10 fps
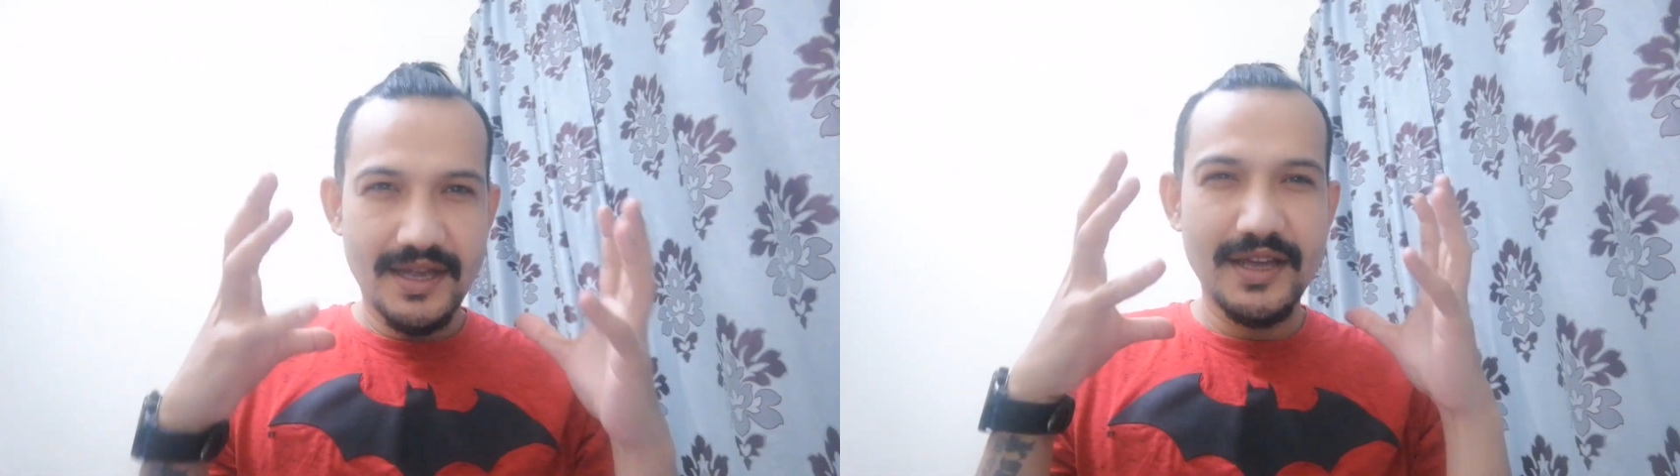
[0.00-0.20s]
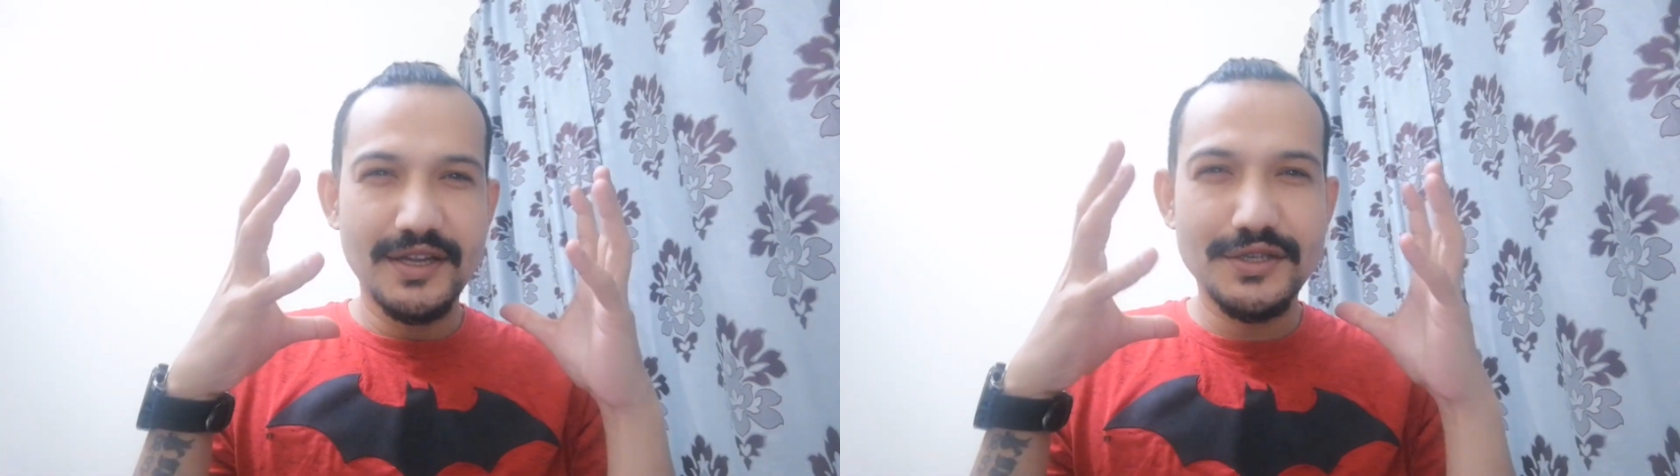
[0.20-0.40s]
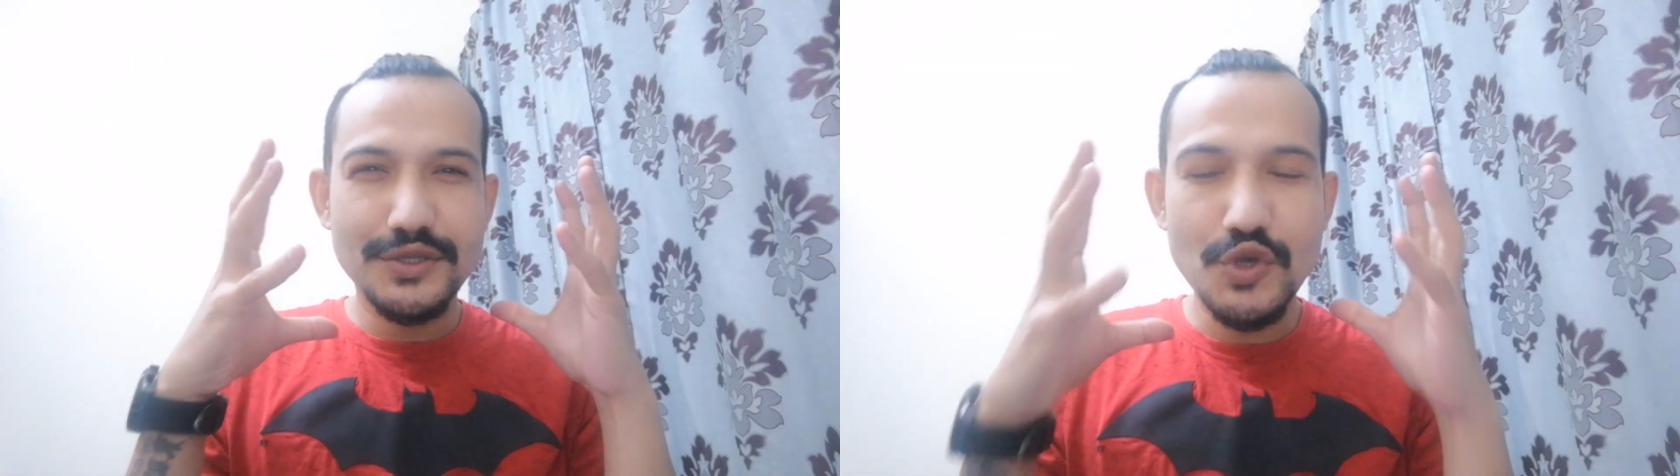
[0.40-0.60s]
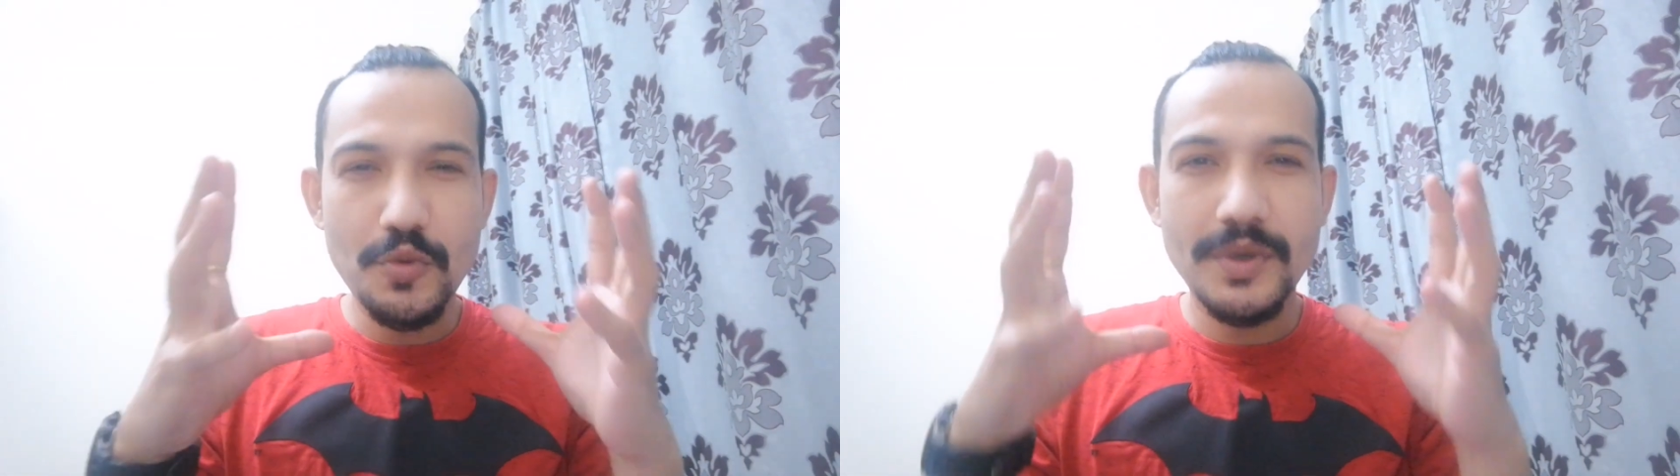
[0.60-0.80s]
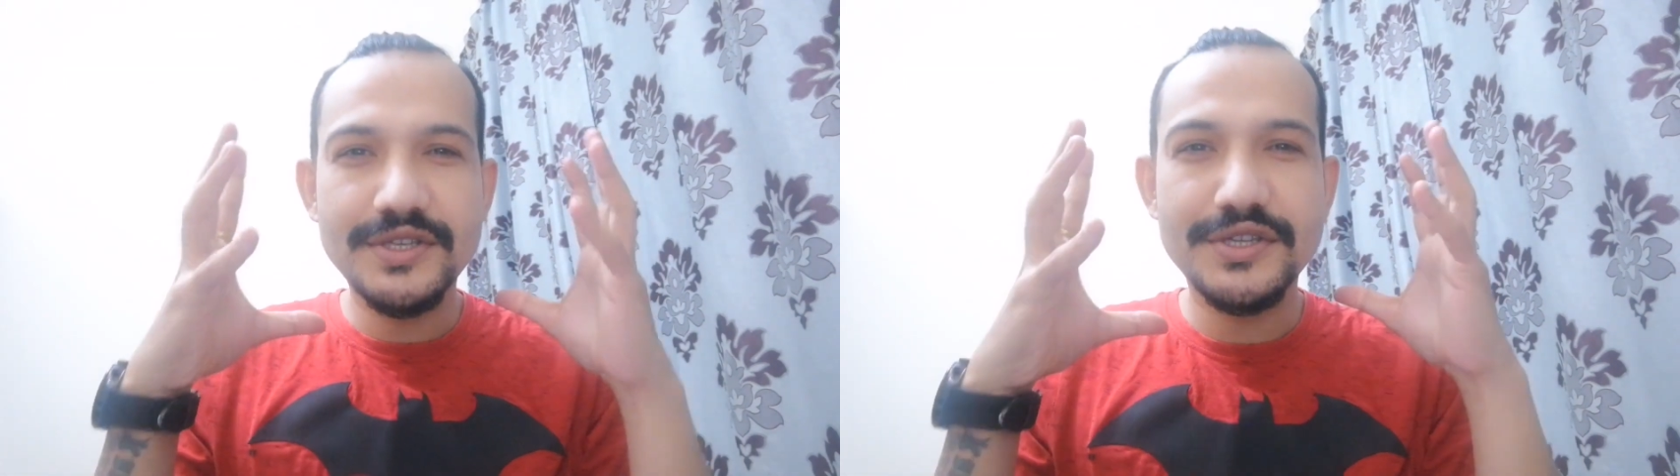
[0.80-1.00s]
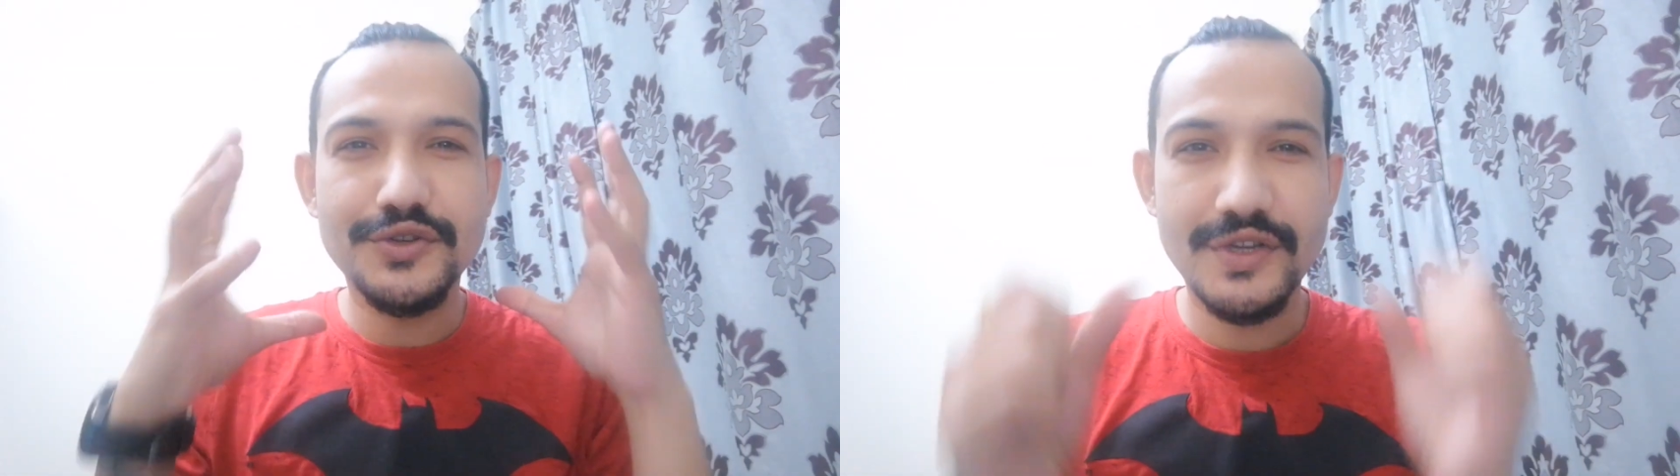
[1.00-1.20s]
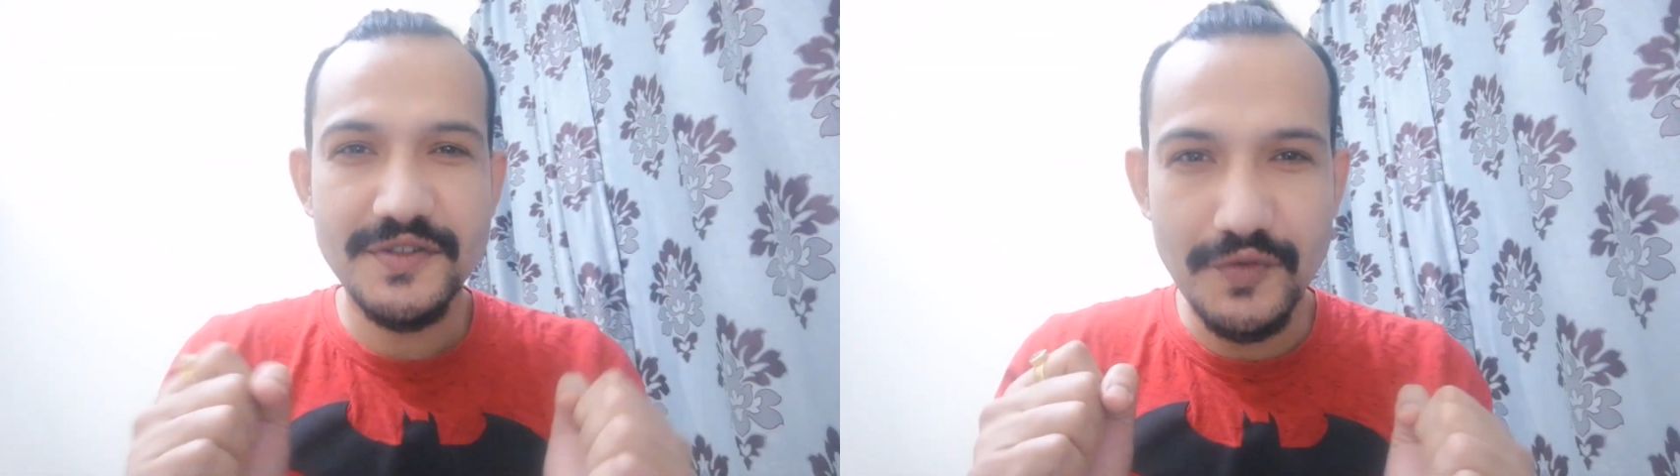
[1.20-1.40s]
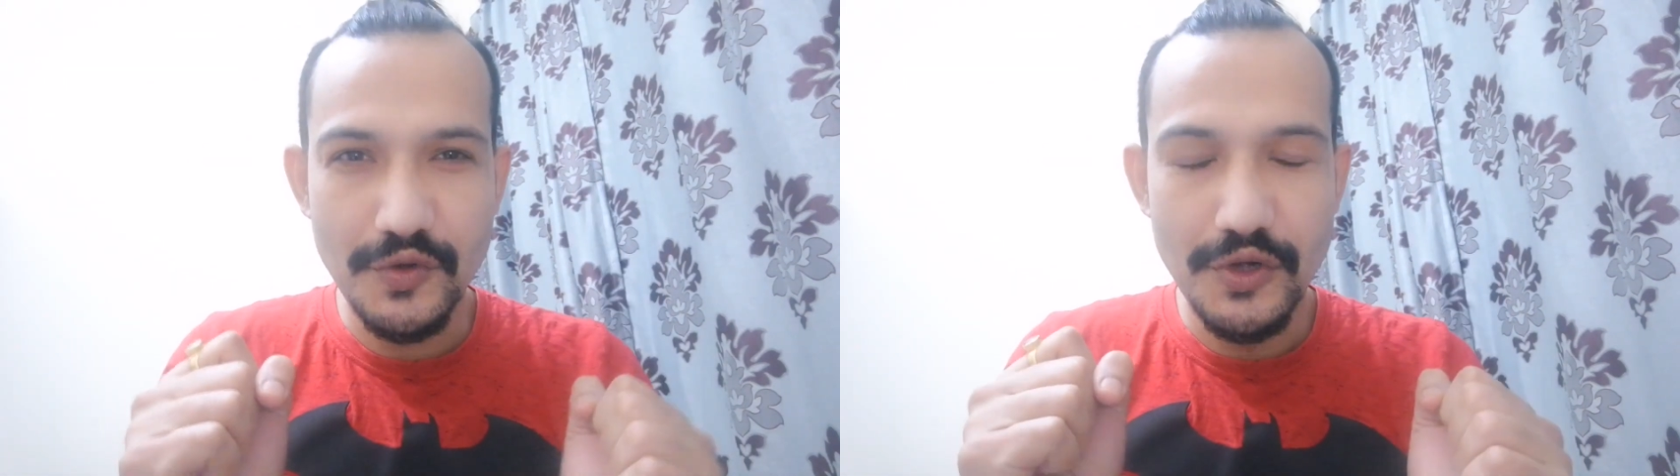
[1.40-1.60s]
it is so much
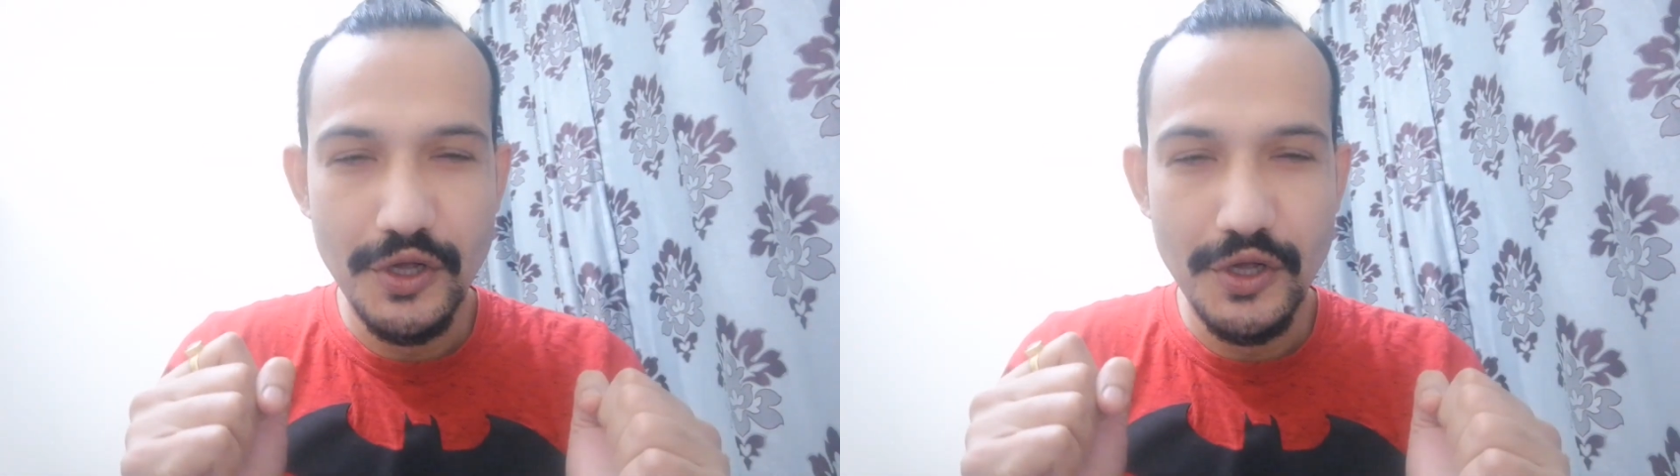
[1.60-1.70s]
stressful.